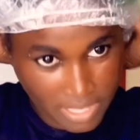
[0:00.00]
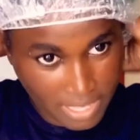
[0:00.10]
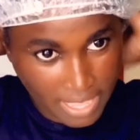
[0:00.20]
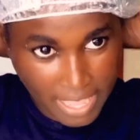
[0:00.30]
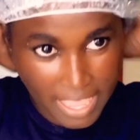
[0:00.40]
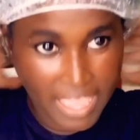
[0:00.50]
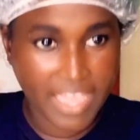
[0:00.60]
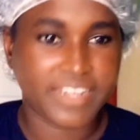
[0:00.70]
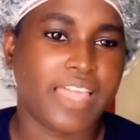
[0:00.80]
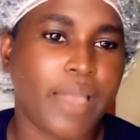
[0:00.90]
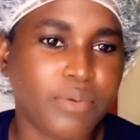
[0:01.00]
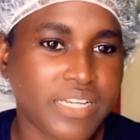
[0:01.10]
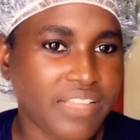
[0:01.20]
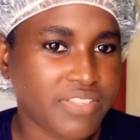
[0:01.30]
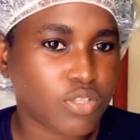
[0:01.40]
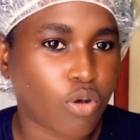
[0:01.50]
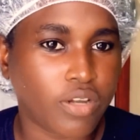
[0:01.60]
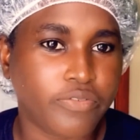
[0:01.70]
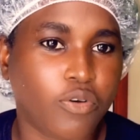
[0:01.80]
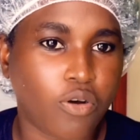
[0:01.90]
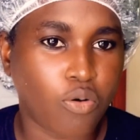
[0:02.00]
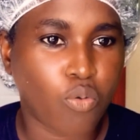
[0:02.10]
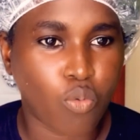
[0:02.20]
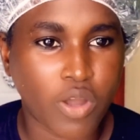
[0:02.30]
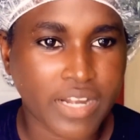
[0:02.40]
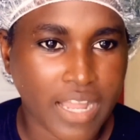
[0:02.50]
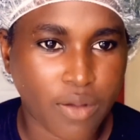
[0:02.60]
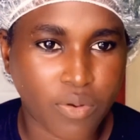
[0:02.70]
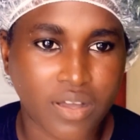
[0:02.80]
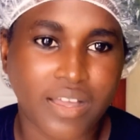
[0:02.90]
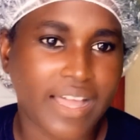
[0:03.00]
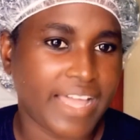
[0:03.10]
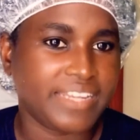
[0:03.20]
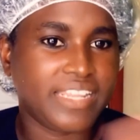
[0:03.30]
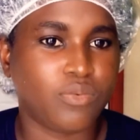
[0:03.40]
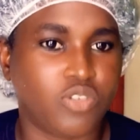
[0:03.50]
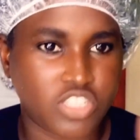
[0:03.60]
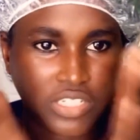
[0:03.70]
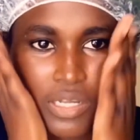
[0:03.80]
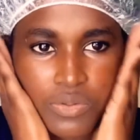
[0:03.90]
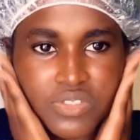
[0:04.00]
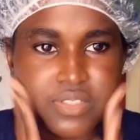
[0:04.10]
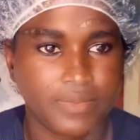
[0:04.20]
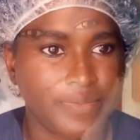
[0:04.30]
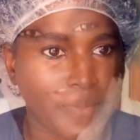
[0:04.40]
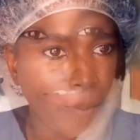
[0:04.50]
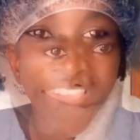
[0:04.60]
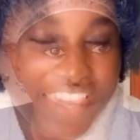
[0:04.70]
and I will leave it on for 1 hour and then wash it out. So hey